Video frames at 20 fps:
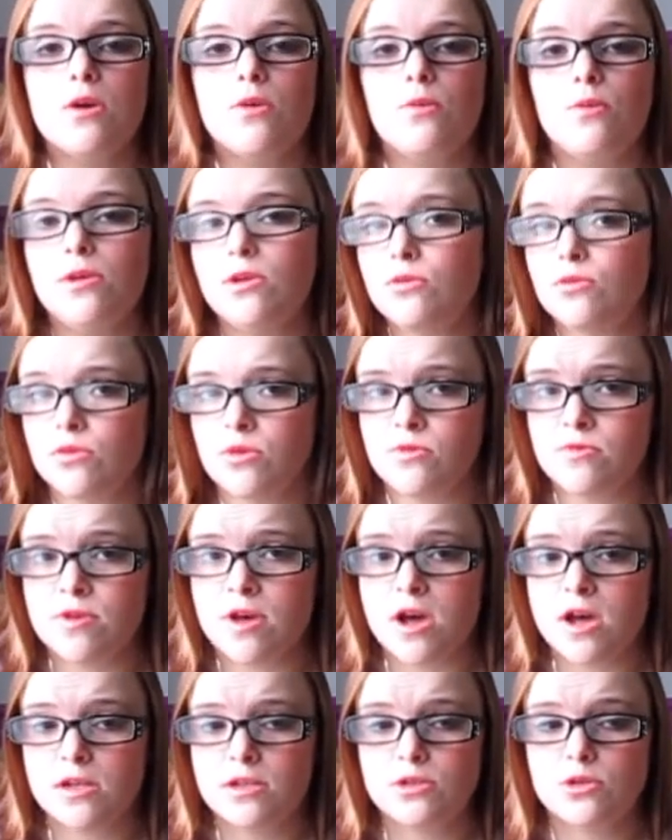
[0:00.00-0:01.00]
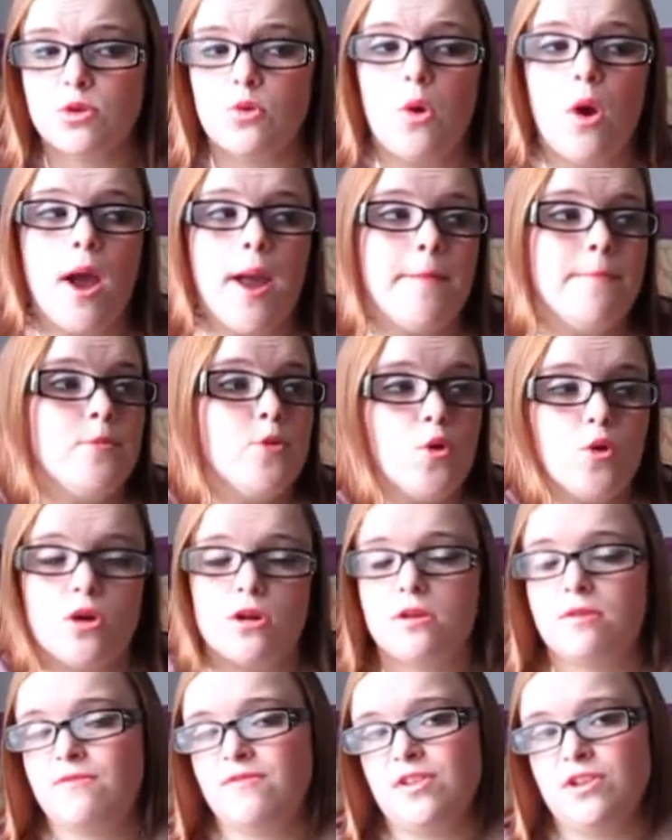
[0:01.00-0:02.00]
We all know that. So I'm not
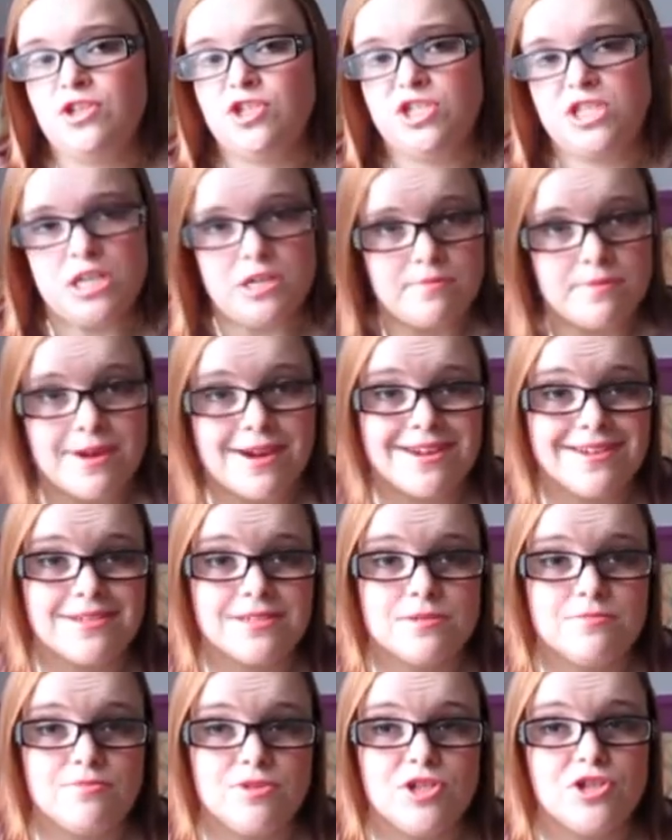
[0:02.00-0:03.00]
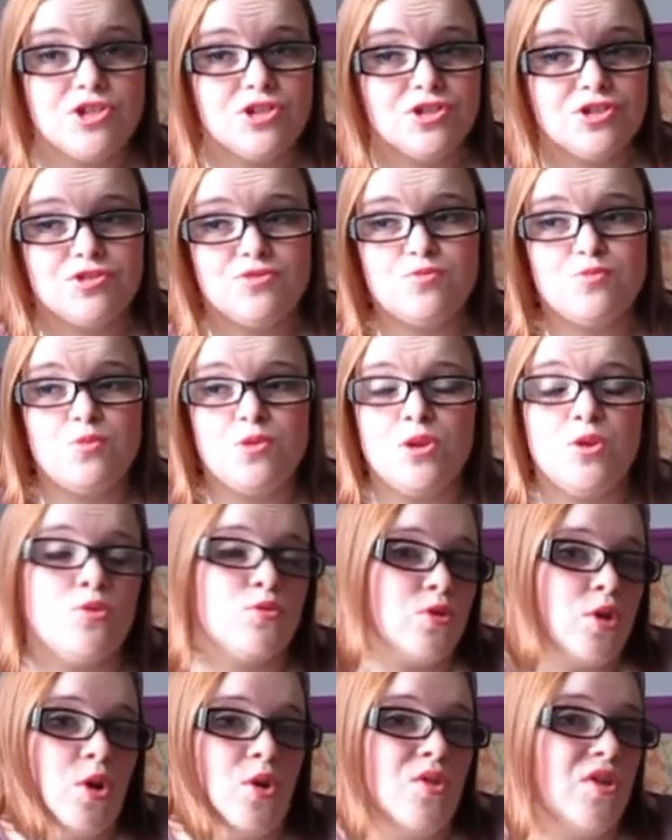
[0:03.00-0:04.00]
gonna feature tea bags because we all
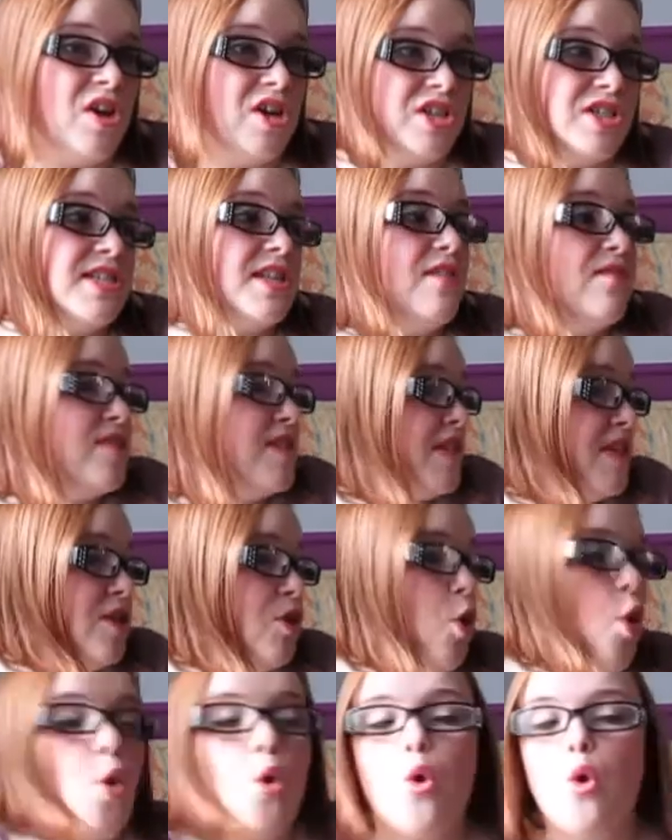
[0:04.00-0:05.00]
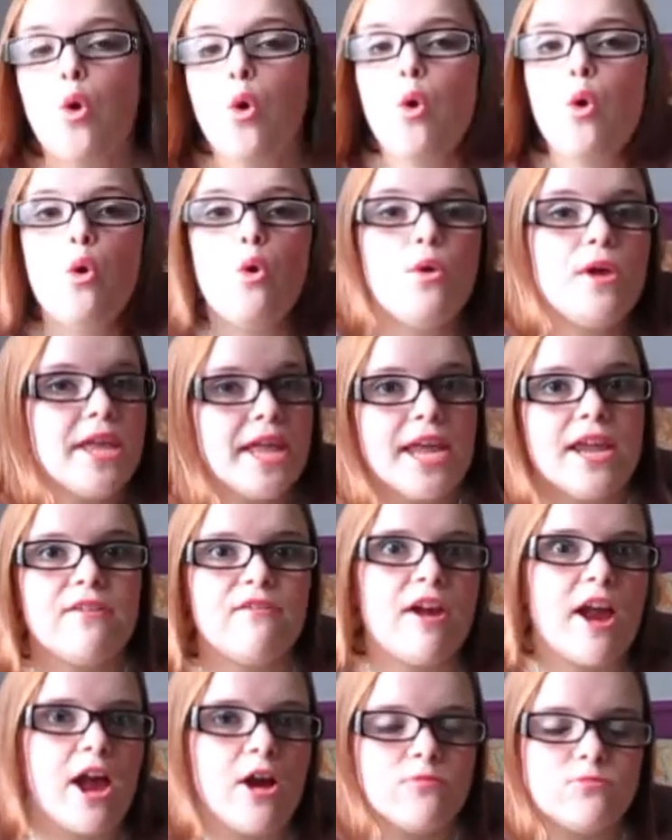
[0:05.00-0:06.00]
know that I just love tea all year
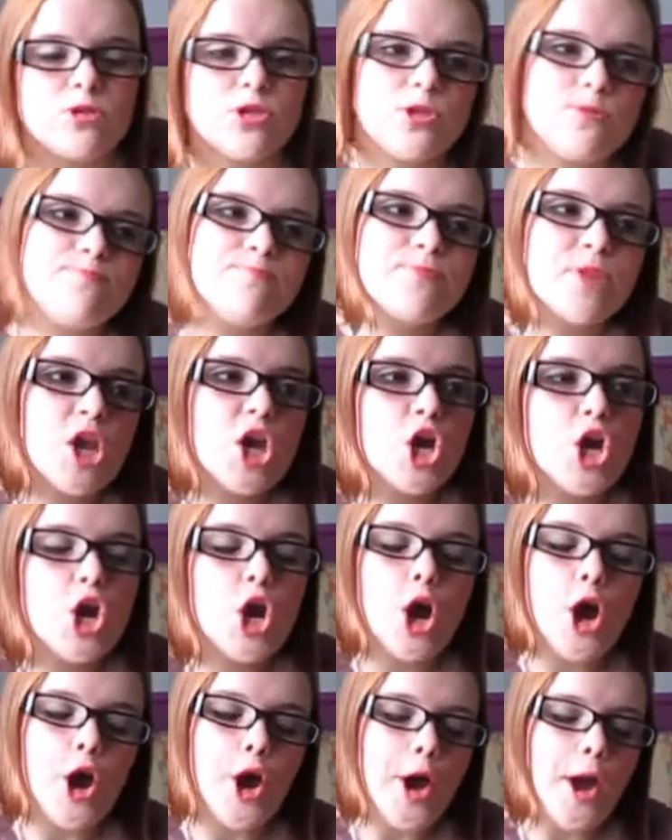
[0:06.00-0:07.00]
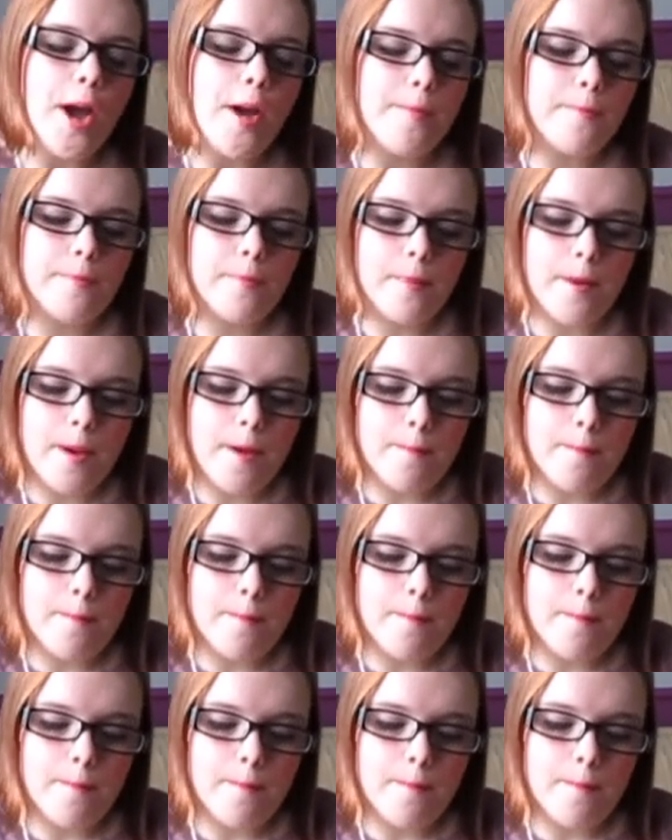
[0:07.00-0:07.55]
round.